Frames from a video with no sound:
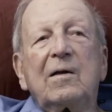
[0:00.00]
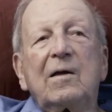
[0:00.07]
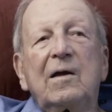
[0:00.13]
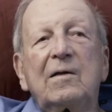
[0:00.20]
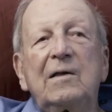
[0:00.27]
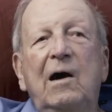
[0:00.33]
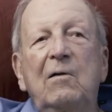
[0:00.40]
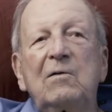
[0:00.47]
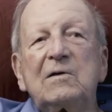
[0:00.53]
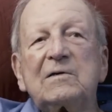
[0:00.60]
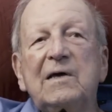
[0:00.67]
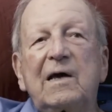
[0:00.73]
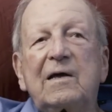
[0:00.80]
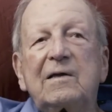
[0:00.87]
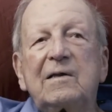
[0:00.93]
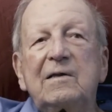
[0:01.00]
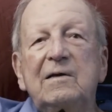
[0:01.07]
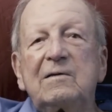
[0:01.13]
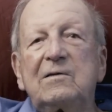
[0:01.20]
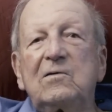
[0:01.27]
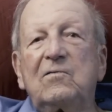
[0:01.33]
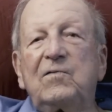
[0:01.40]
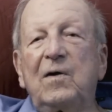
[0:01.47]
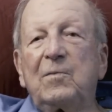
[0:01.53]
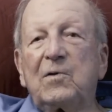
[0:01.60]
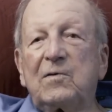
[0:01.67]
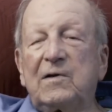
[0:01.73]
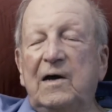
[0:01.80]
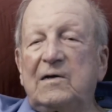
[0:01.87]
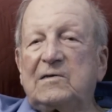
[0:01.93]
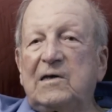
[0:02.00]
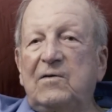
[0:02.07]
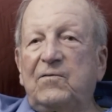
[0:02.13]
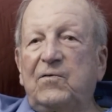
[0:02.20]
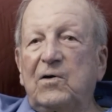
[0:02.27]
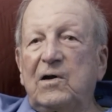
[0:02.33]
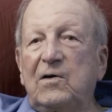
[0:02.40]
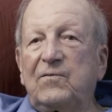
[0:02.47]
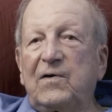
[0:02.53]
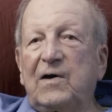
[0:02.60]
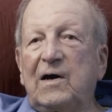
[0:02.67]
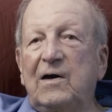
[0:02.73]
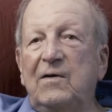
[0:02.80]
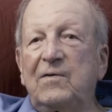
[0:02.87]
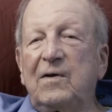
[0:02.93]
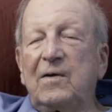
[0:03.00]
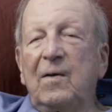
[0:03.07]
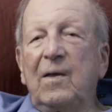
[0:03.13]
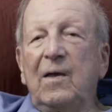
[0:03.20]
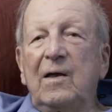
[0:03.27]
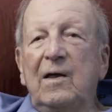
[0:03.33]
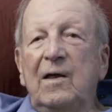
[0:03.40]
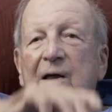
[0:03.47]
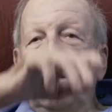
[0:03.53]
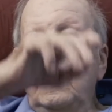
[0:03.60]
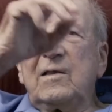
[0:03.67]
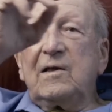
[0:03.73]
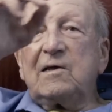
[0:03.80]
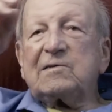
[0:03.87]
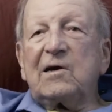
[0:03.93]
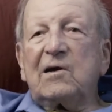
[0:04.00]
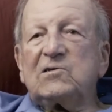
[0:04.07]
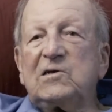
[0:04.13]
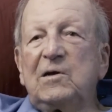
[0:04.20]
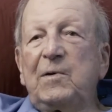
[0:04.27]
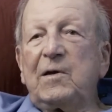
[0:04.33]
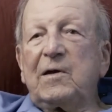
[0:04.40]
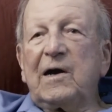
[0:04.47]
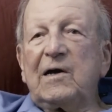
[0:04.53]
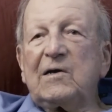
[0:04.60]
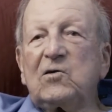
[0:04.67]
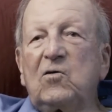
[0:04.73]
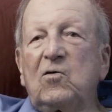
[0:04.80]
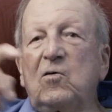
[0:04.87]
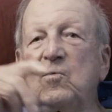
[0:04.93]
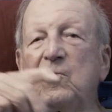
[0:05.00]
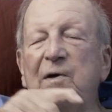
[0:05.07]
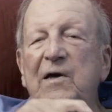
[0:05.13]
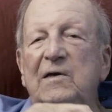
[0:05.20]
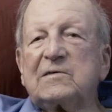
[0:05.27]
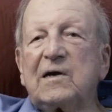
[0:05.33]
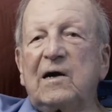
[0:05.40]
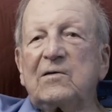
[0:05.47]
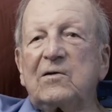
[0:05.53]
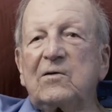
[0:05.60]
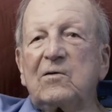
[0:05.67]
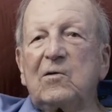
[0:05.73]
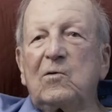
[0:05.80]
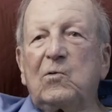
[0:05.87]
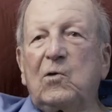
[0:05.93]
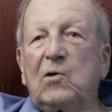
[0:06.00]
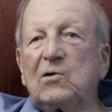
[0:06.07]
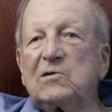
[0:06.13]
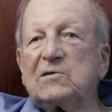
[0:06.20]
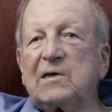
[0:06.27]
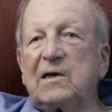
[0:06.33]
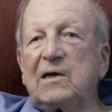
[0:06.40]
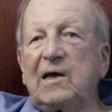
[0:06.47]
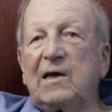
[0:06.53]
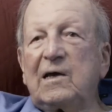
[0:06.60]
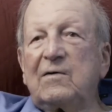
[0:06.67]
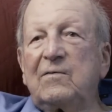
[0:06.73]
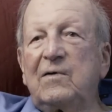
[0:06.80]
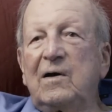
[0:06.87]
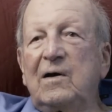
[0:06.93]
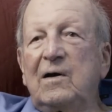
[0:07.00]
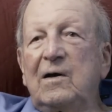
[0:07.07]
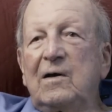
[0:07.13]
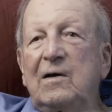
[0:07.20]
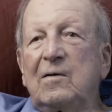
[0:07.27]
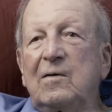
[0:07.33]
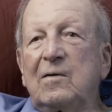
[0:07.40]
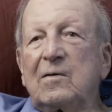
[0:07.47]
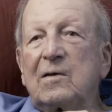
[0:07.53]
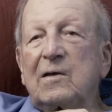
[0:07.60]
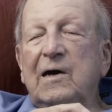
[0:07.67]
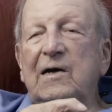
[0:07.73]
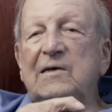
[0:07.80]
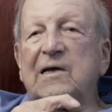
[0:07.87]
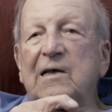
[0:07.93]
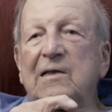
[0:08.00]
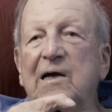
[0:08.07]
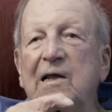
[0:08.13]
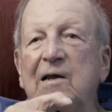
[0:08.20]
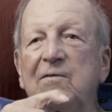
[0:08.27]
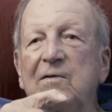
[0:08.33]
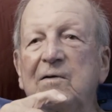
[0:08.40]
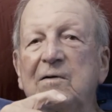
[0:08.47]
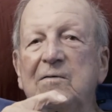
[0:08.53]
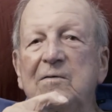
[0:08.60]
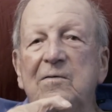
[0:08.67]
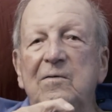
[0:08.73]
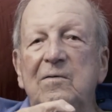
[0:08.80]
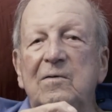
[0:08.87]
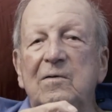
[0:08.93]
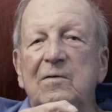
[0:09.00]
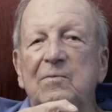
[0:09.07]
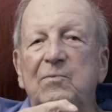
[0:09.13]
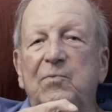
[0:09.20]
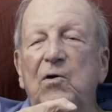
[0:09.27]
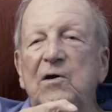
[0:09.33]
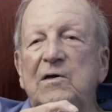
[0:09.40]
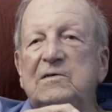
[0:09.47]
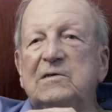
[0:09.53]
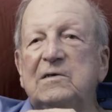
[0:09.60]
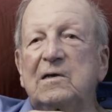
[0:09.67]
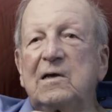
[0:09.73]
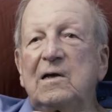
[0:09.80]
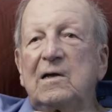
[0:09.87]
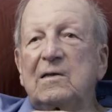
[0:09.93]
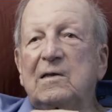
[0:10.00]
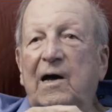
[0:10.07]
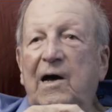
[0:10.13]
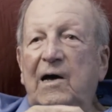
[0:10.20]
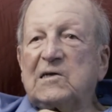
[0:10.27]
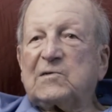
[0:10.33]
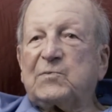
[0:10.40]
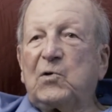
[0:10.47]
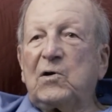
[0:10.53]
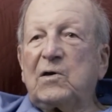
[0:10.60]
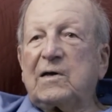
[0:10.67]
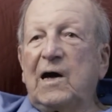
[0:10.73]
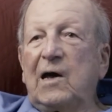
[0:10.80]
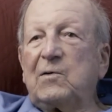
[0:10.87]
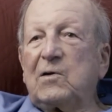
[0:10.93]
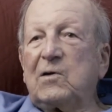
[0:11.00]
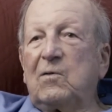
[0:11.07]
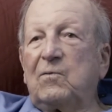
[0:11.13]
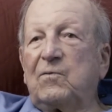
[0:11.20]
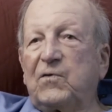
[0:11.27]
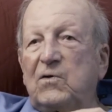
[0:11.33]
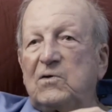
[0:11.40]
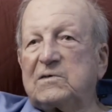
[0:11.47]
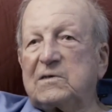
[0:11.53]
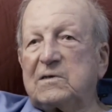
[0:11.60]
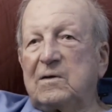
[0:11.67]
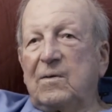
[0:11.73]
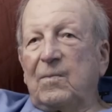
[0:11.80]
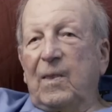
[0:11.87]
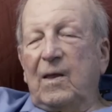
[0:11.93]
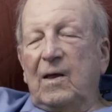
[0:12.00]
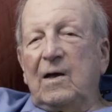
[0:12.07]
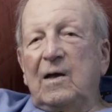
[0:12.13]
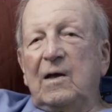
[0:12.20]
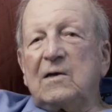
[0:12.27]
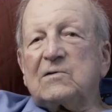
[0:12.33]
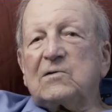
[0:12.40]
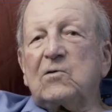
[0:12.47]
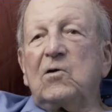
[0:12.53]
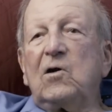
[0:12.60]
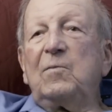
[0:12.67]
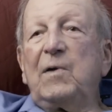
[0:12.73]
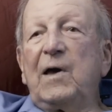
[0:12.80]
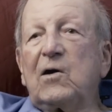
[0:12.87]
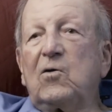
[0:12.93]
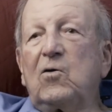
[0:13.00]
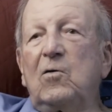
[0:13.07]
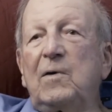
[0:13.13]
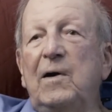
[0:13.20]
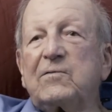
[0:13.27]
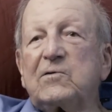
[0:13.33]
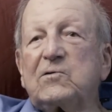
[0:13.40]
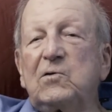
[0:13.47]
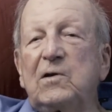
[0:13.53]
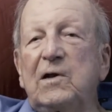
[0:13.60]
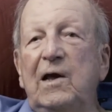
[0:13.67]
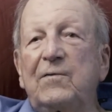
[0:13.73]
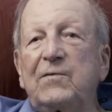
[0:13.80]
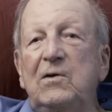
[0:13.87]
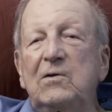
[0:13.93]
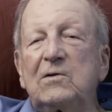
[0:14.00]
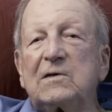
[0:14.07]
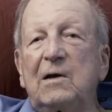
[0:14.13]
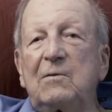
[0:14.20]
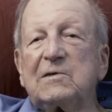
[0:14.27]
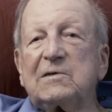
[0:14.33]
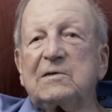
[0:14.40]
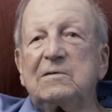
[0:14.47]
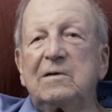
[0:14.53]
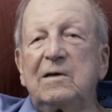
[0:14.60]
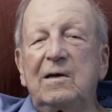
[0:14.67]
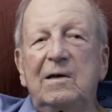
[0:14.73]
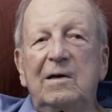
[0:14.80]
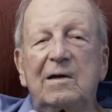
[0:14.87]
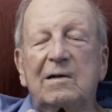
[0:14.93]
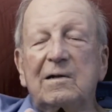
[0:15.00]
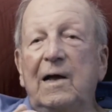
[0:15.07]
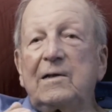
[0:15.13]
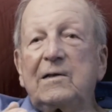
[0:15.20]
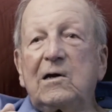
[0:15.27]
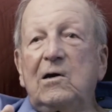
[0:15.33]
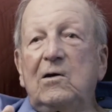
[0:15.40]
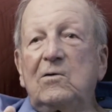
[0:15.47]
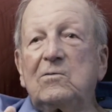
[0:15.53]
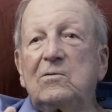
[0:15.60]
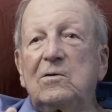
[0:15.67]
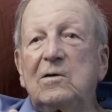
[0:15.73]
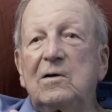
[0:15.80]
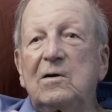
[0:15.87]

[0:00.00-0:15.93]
and now it was like November of 1945, and they start shipping guys home based on their awards they have. The guys got a lot of points. The highest point guy went home first. So going back home after 2.5 years, I was glad to go.